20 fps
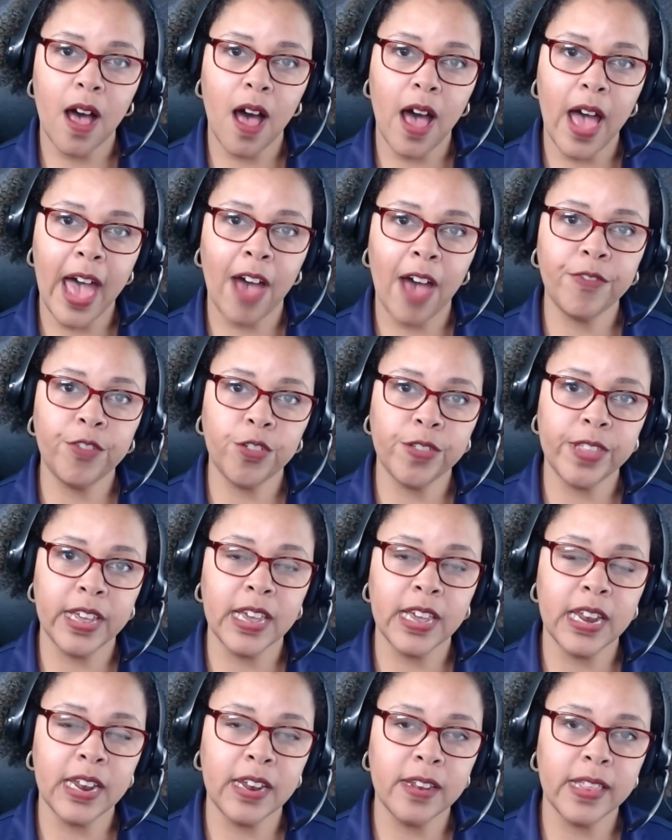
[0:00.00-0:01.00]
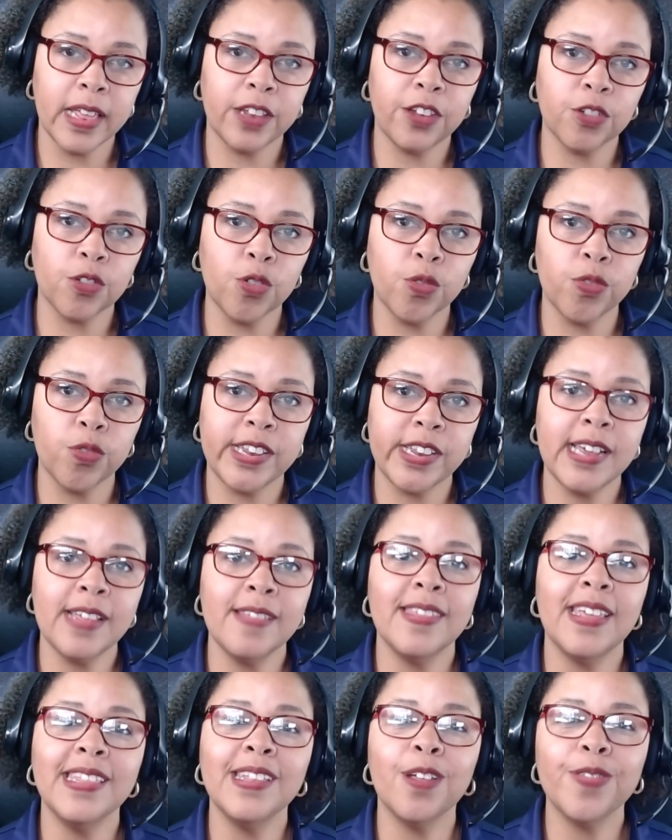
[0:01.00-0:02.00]
after they get into that school
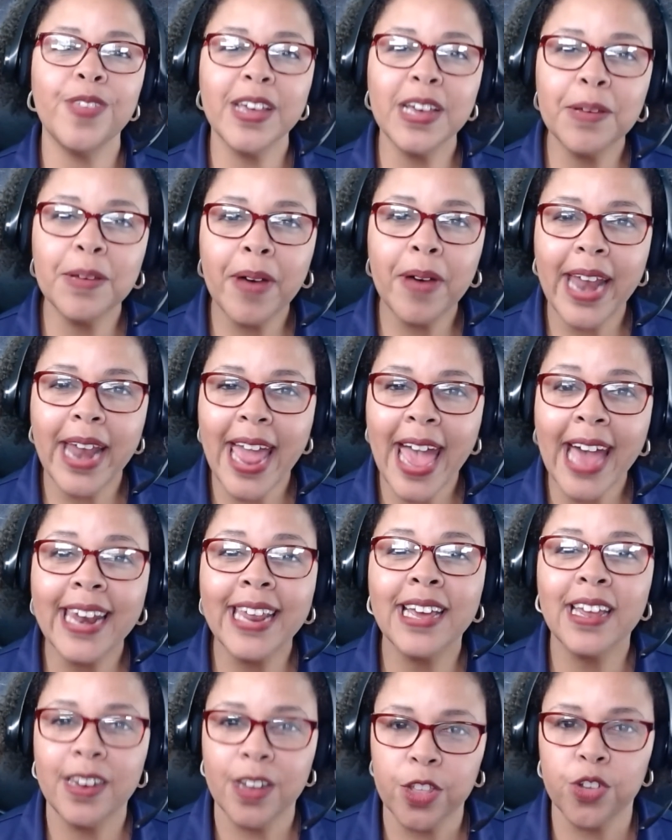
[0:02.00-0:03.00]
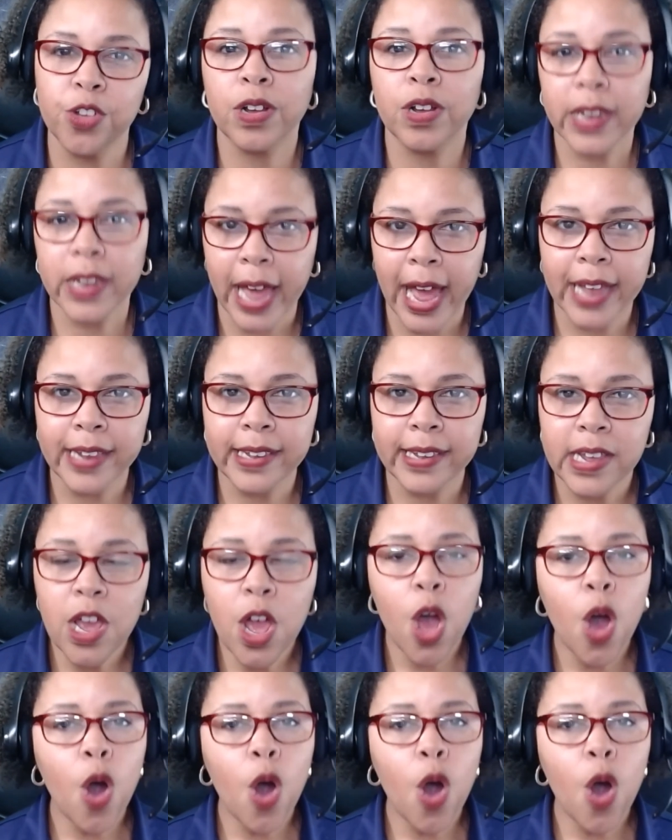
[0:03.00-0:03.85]
routine, then they'll think about adding another class.